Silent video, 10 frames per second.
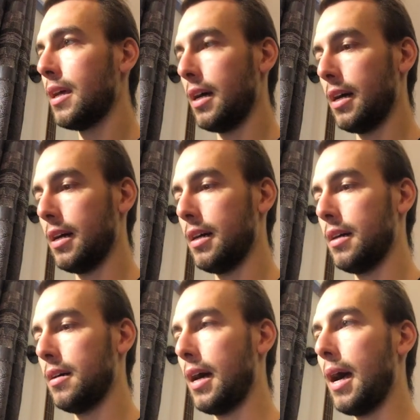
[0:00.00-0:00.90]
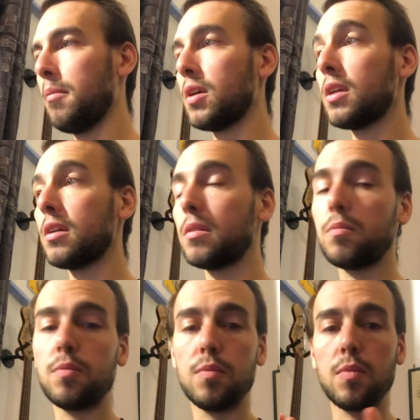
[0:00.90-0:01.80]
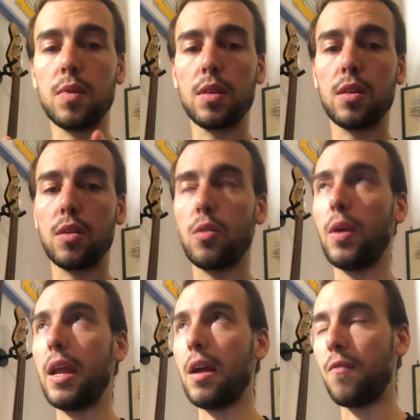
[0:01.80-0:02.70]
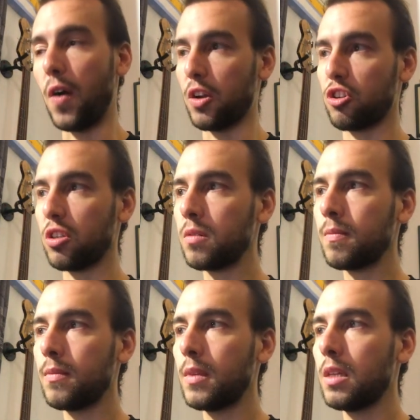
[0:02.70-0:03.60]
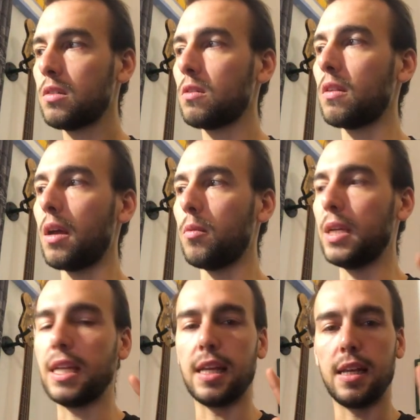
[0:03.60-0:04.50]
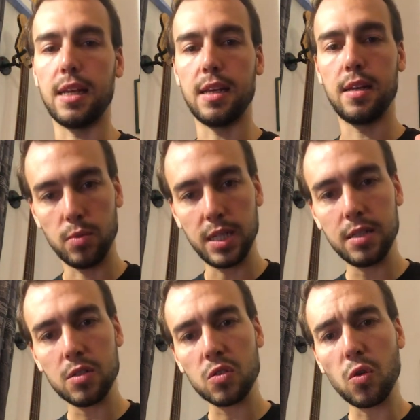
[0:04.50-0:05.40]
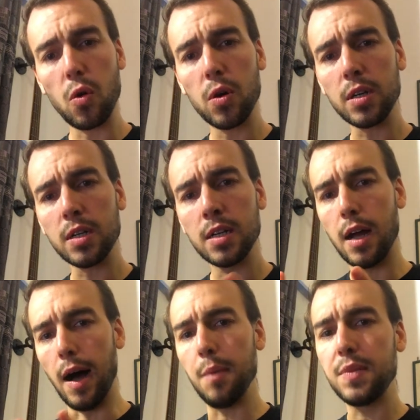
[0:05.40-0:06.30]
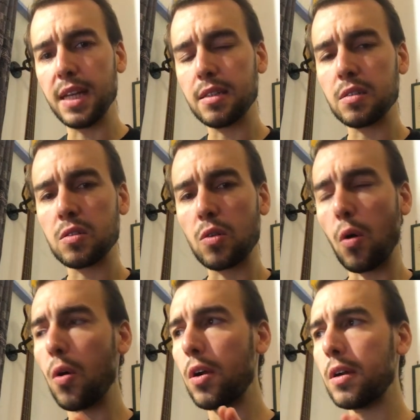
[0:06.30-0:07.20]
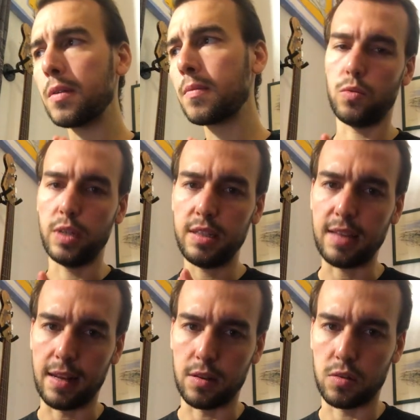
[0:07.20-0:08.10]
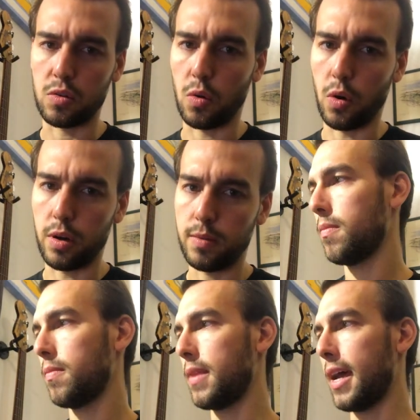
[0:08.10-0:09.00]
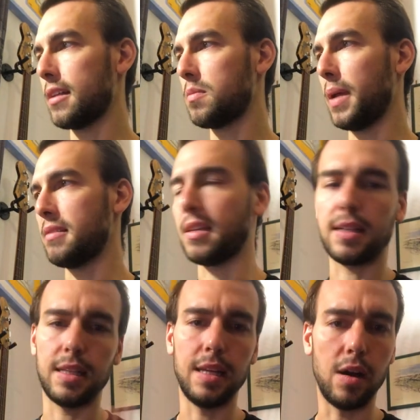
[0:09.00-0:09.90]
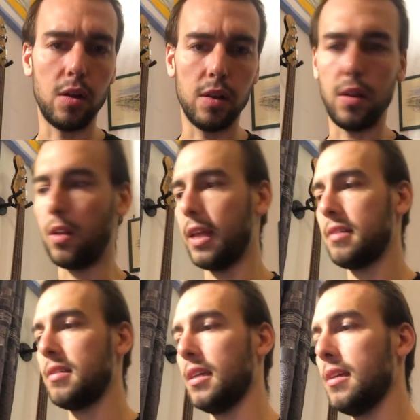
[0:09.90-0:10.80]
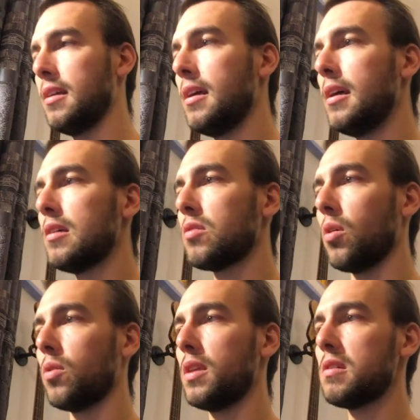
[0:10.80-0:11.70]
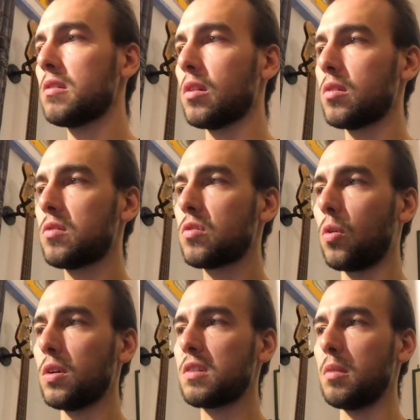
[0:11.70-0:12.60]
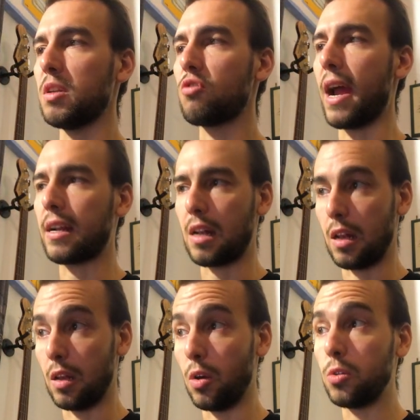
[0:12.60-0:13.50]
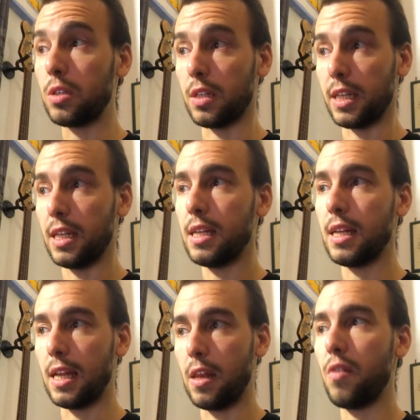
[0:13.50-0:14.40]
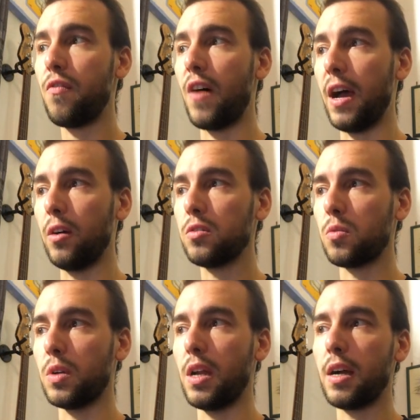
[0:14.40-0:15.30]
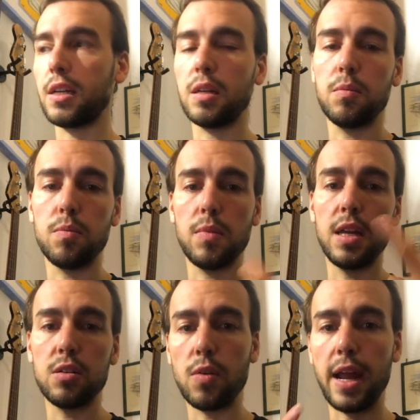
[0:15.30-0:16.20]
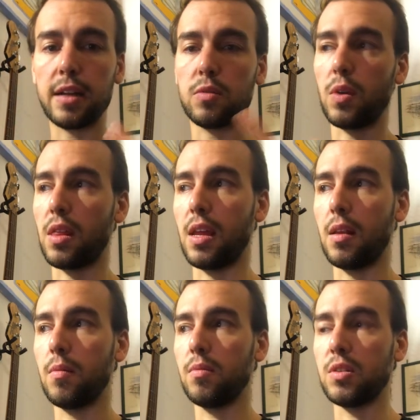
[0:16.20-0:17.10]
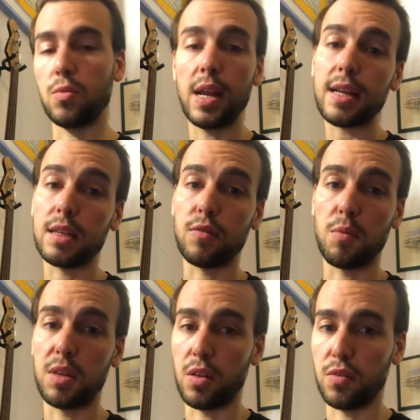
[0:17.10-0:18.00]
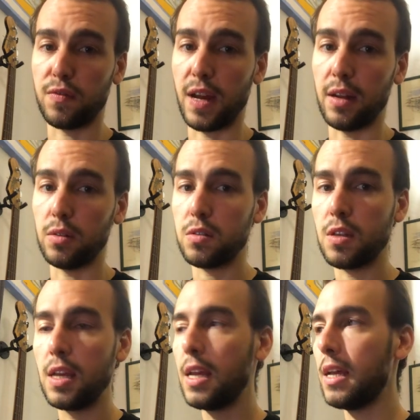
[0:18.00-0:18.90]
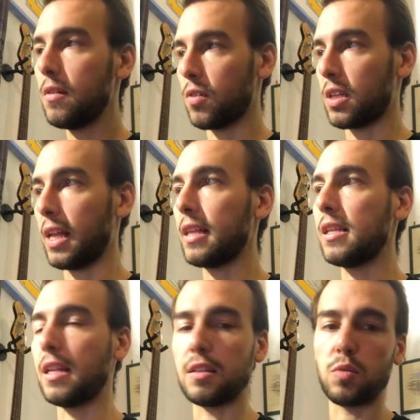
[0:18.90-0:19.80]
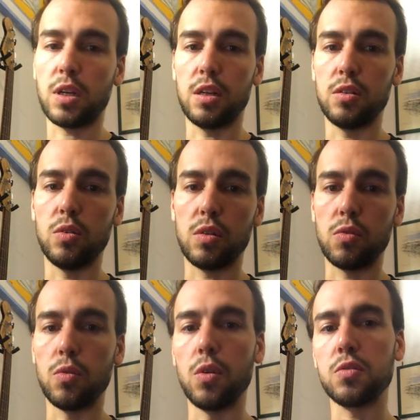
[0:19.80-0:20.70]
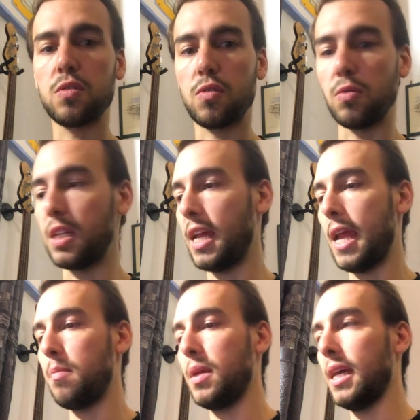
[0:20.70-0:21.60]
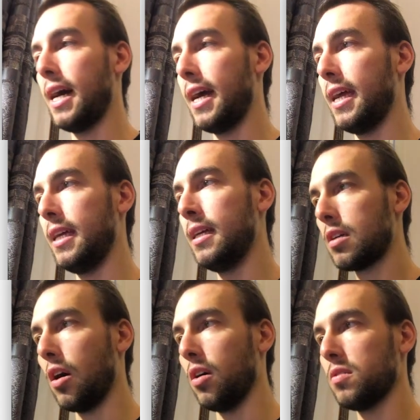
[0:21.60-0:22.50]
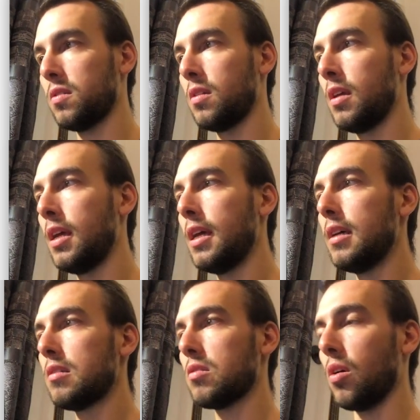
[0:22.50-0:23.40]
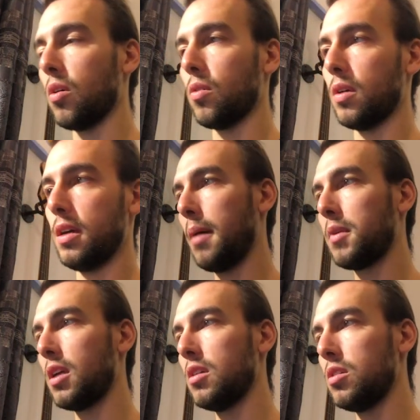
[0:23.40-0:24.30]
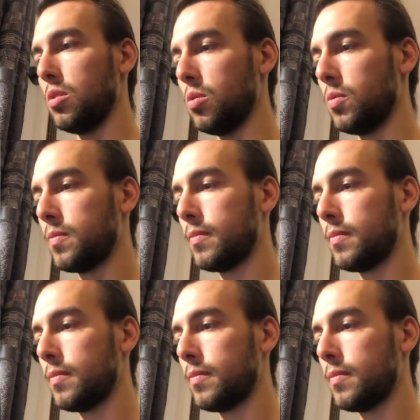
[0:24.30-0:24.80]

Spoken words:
going to create a function so that we can read the score, update the score, reset the score. That's basically all I see. So this score is going to be tracked locally in the file, so we're not going to interact with it directly from the other files. For cleanliness, we're going to do it through those 3 API calls. So I'm going to do